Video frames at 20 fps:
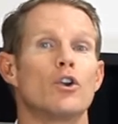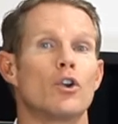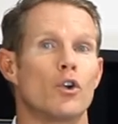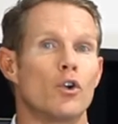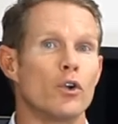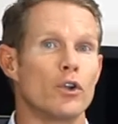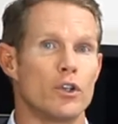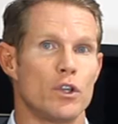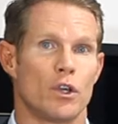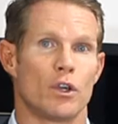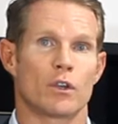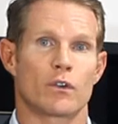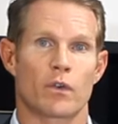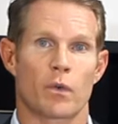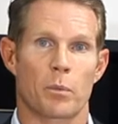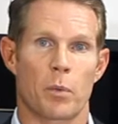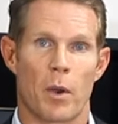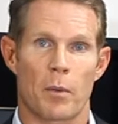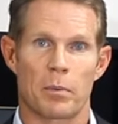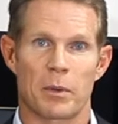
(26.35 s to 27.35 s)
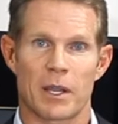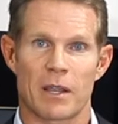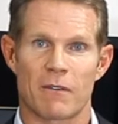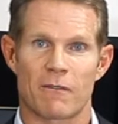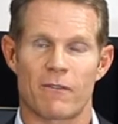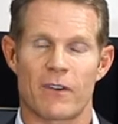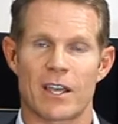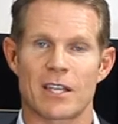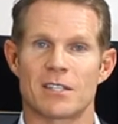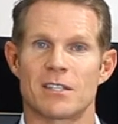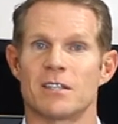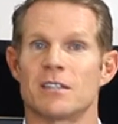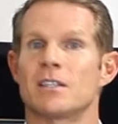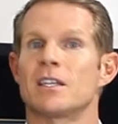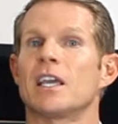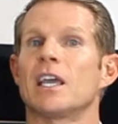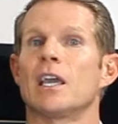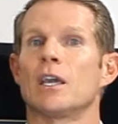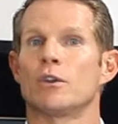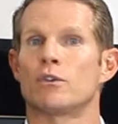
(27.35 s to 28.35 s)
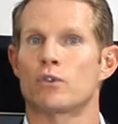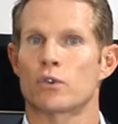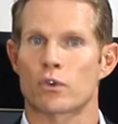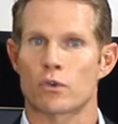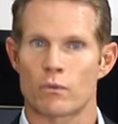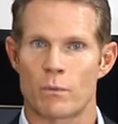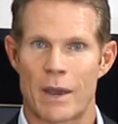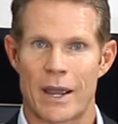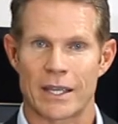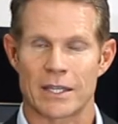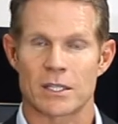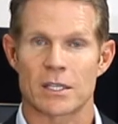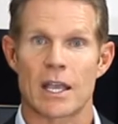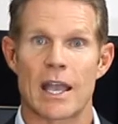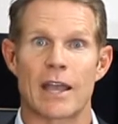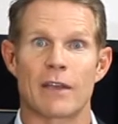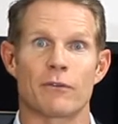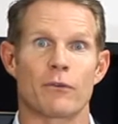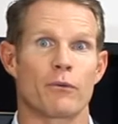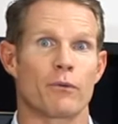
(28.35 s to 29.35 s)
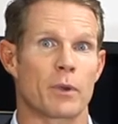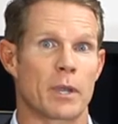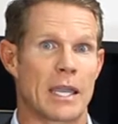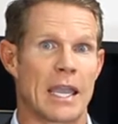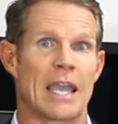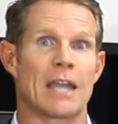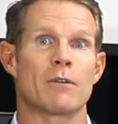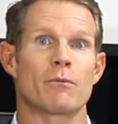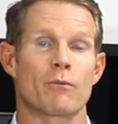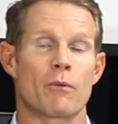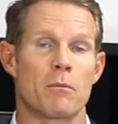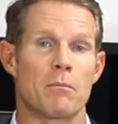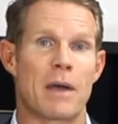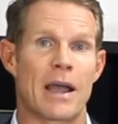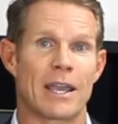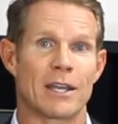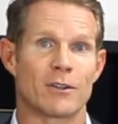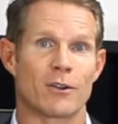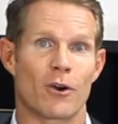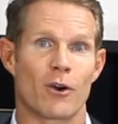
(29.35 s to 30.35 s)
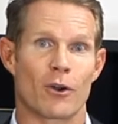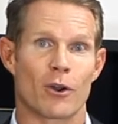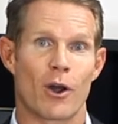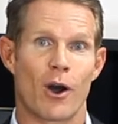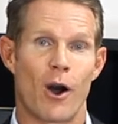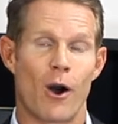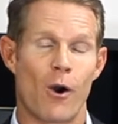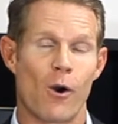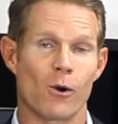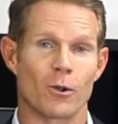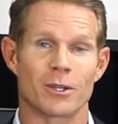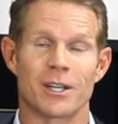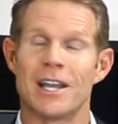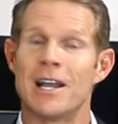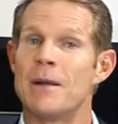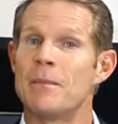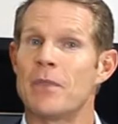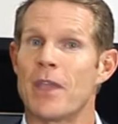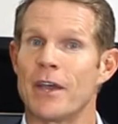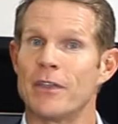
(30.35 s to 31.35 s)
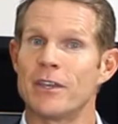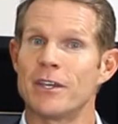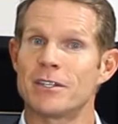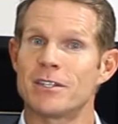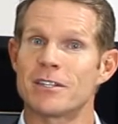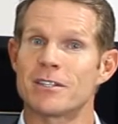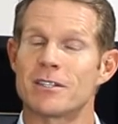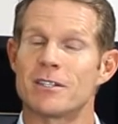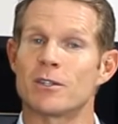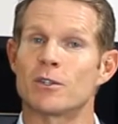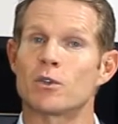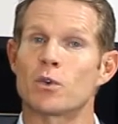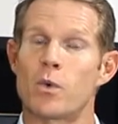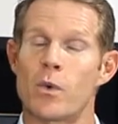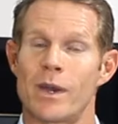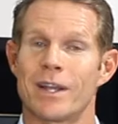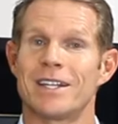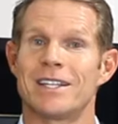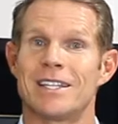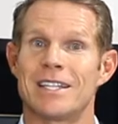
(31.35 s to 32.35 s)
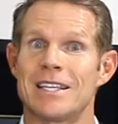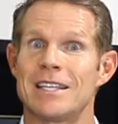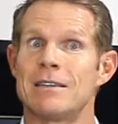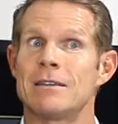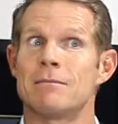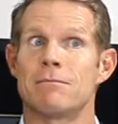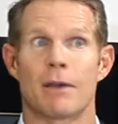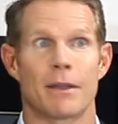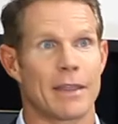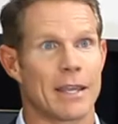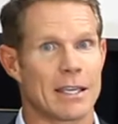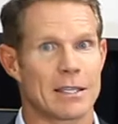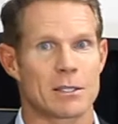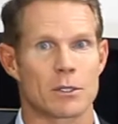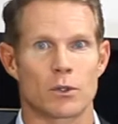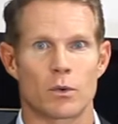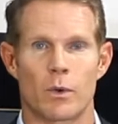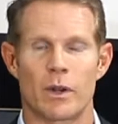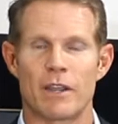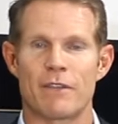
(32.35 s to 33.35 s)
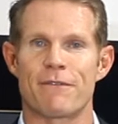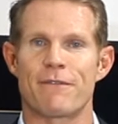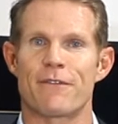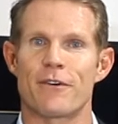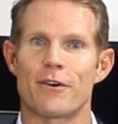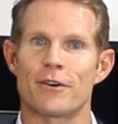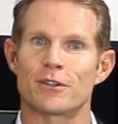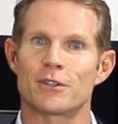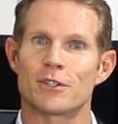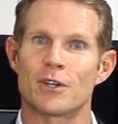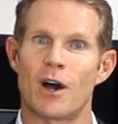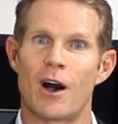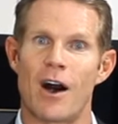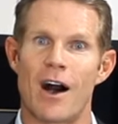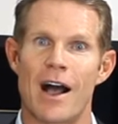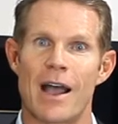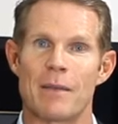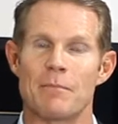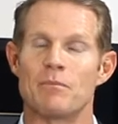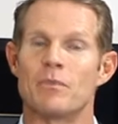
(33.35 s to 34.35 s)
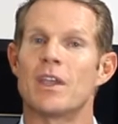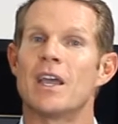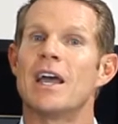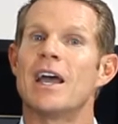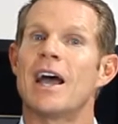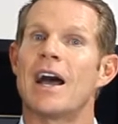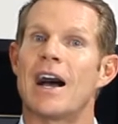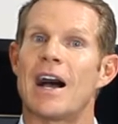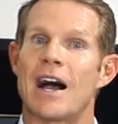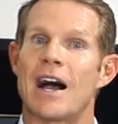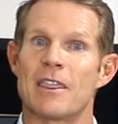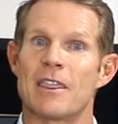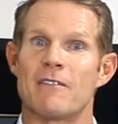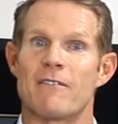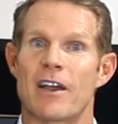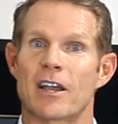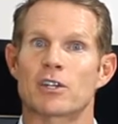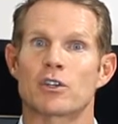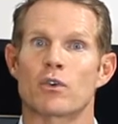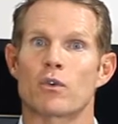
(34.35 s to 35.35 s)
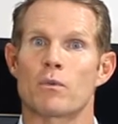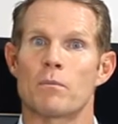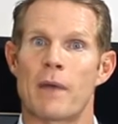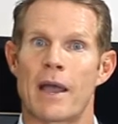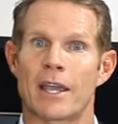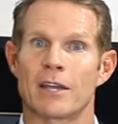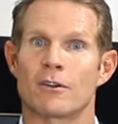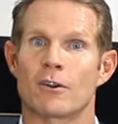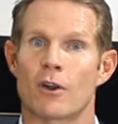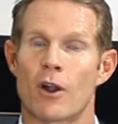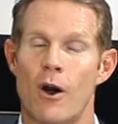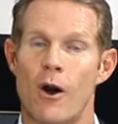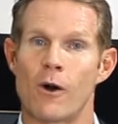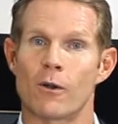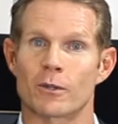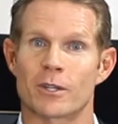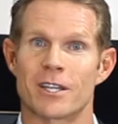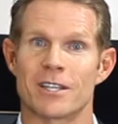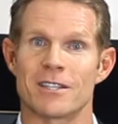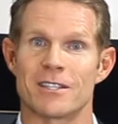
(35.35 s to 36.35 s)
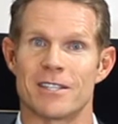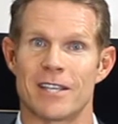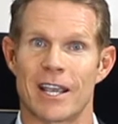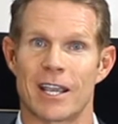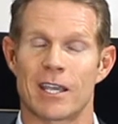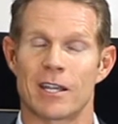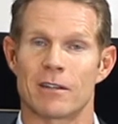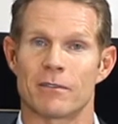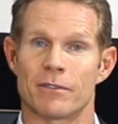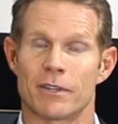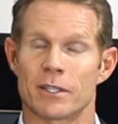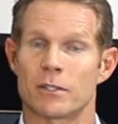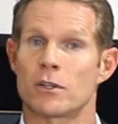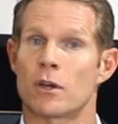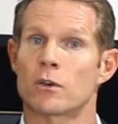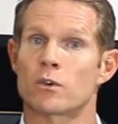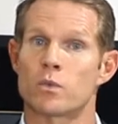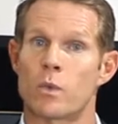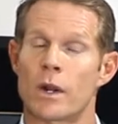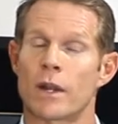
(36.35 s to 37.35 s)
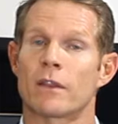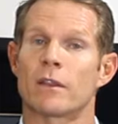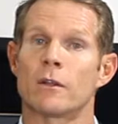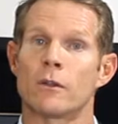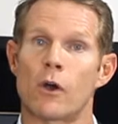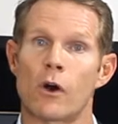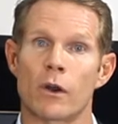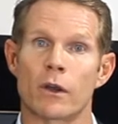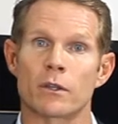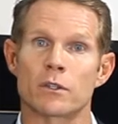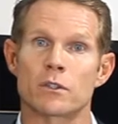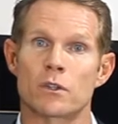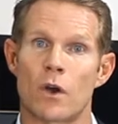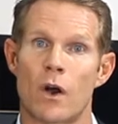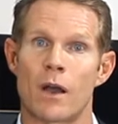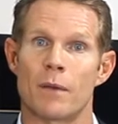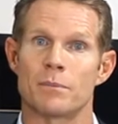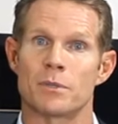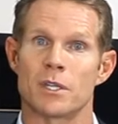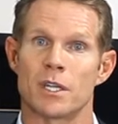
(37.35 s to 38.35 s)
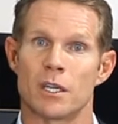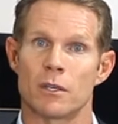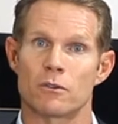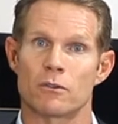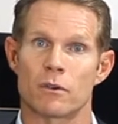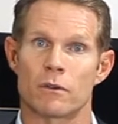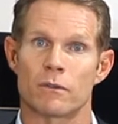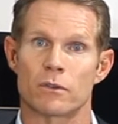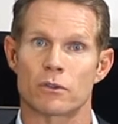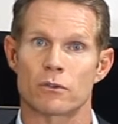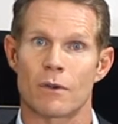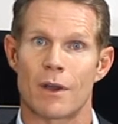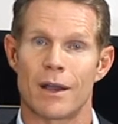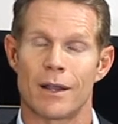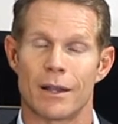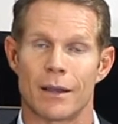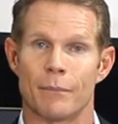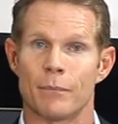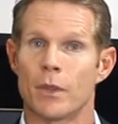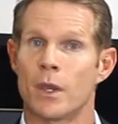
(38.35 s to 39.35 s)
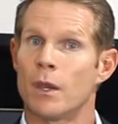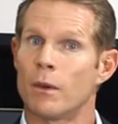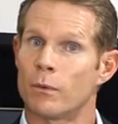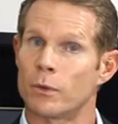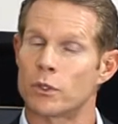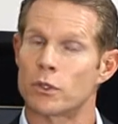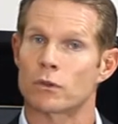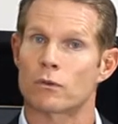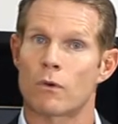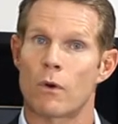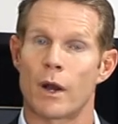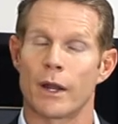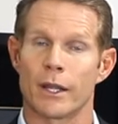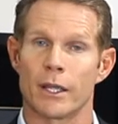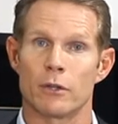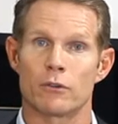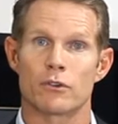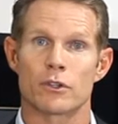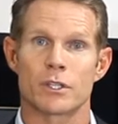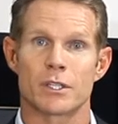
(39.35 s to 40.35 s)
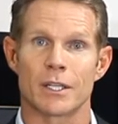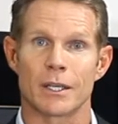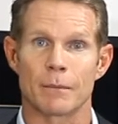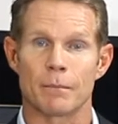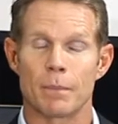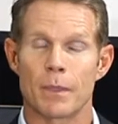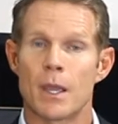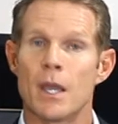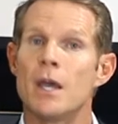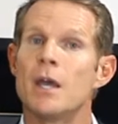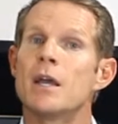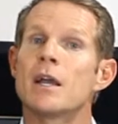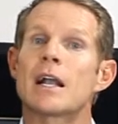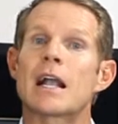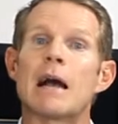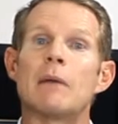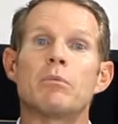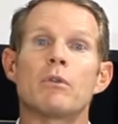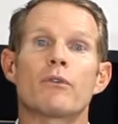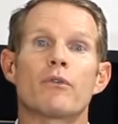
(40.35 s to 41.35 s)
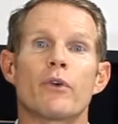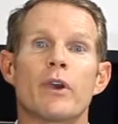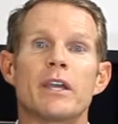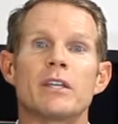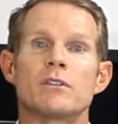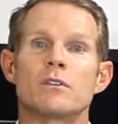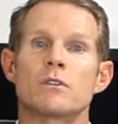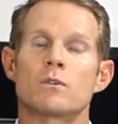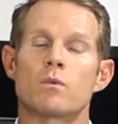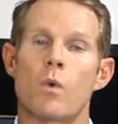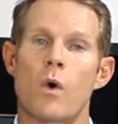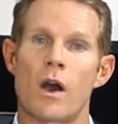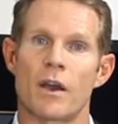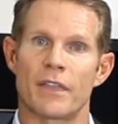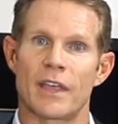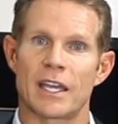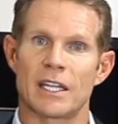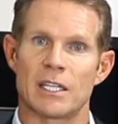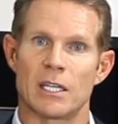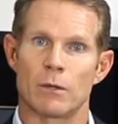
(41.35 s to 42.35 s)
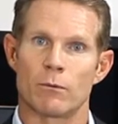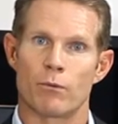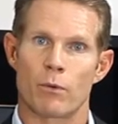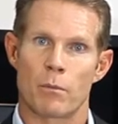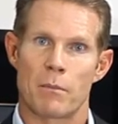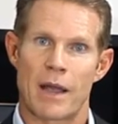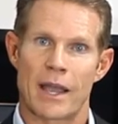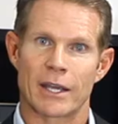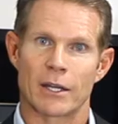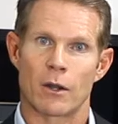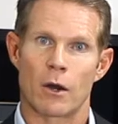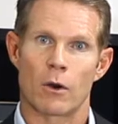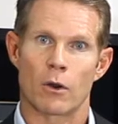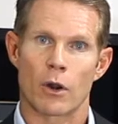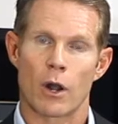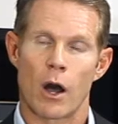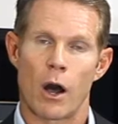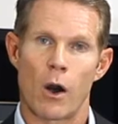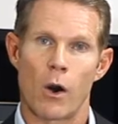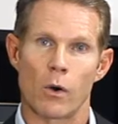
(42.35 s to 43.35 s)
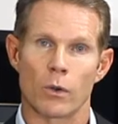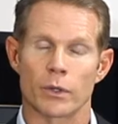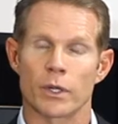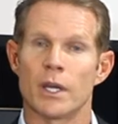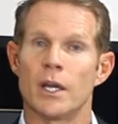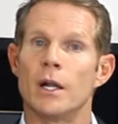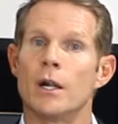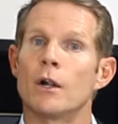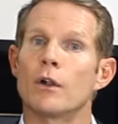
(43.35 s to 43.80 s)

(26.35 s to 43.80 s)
Good news for property investors. Interest rates have again remained on hold. And this is the 21st time they've actually remained on hold consecutively. So it's one of the longest times in the history of Australia, which is quite interesting. A couple of reasons why they did remain on hold.